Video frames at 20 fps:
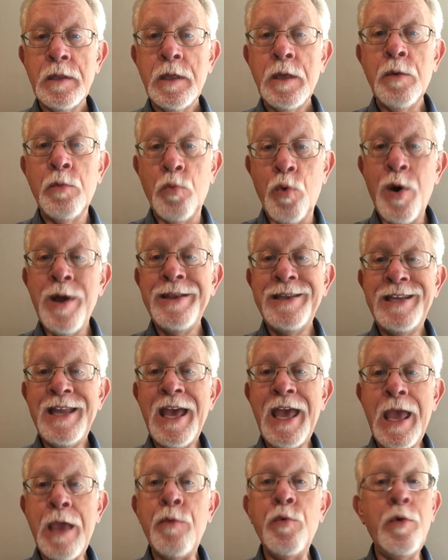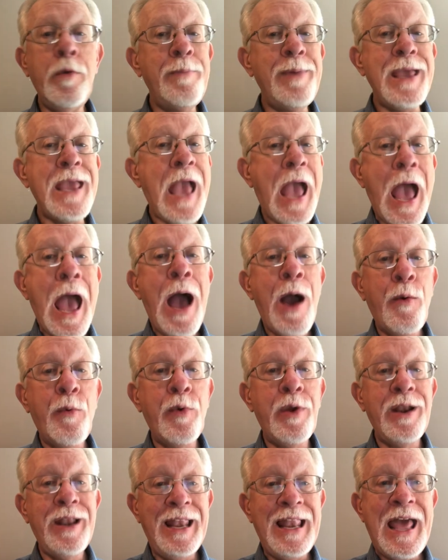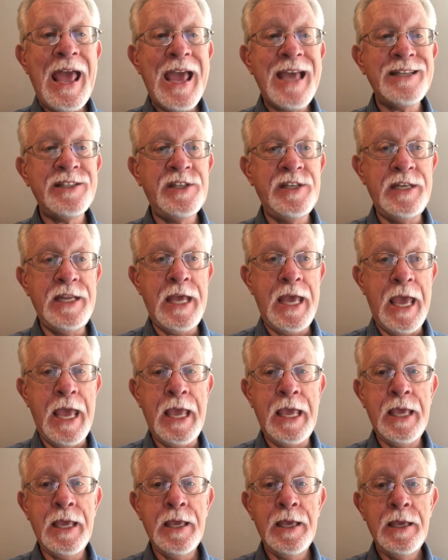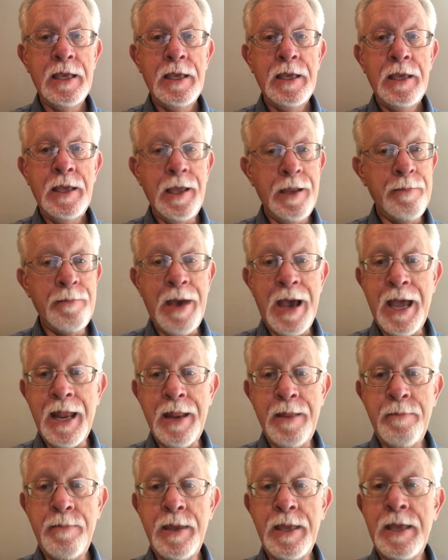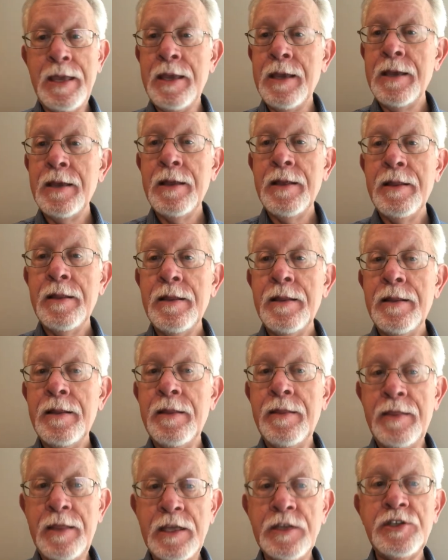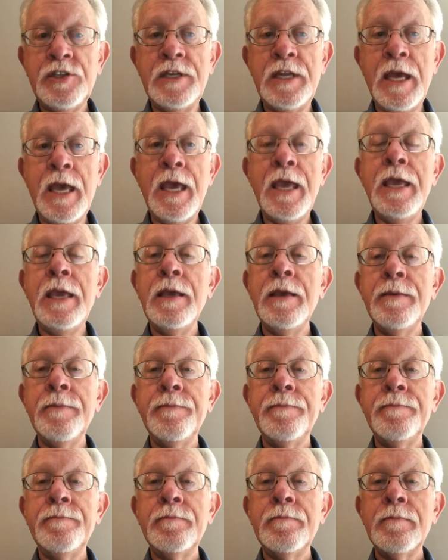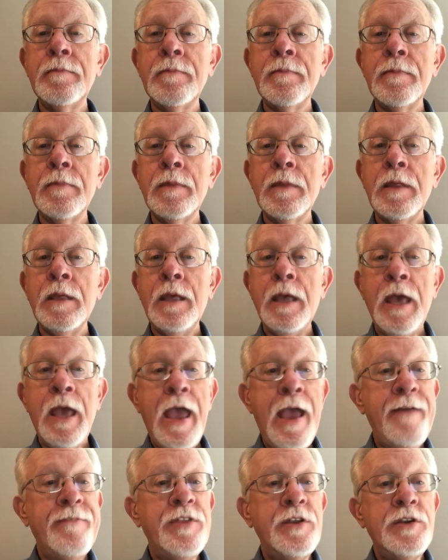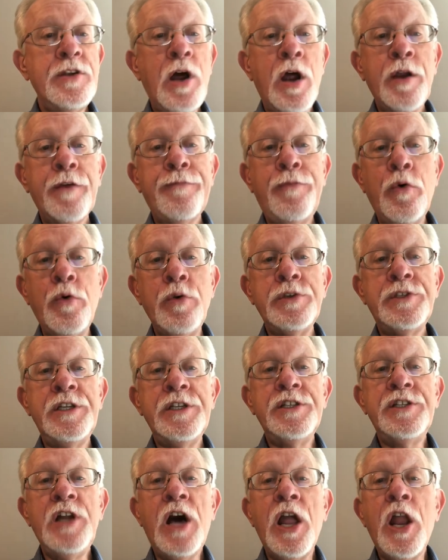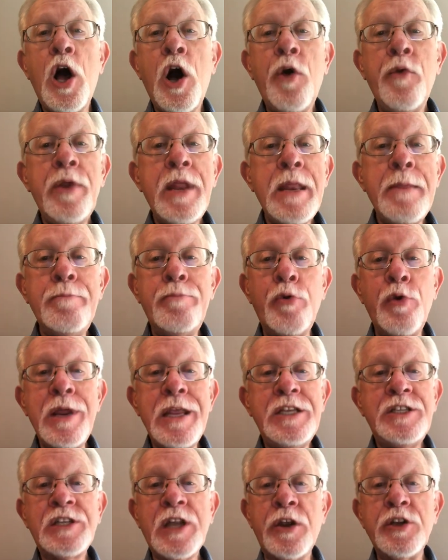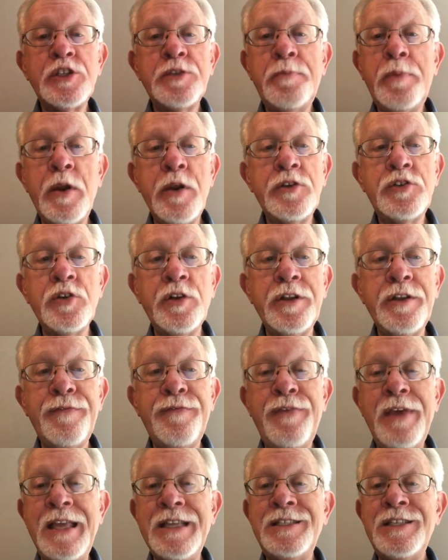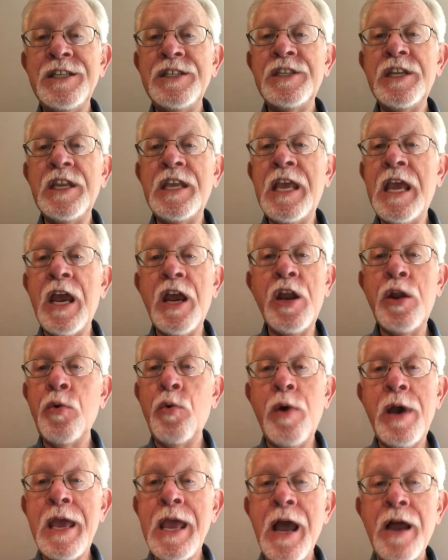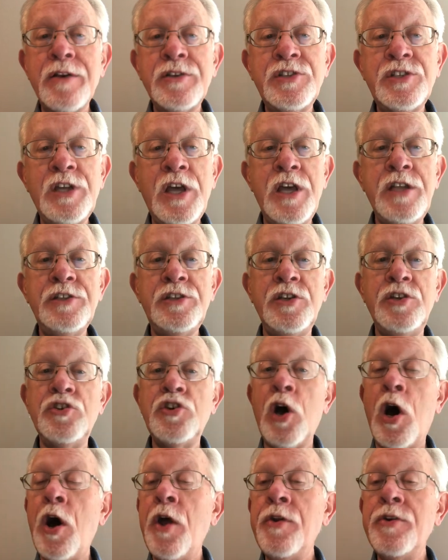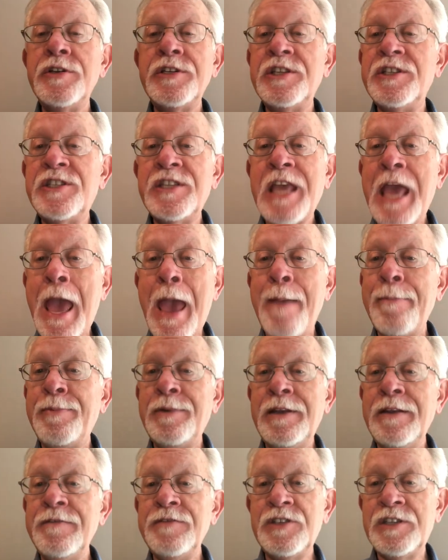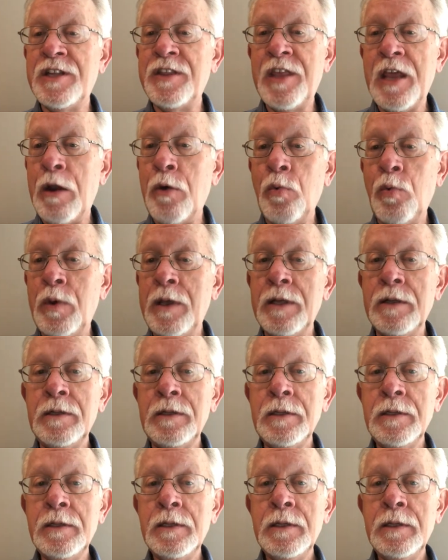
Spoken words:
One day will be our last day. And might it be this day? Have the dark forces not already breached our spiritual defenses and carried away our sons and daughters as captives to their will?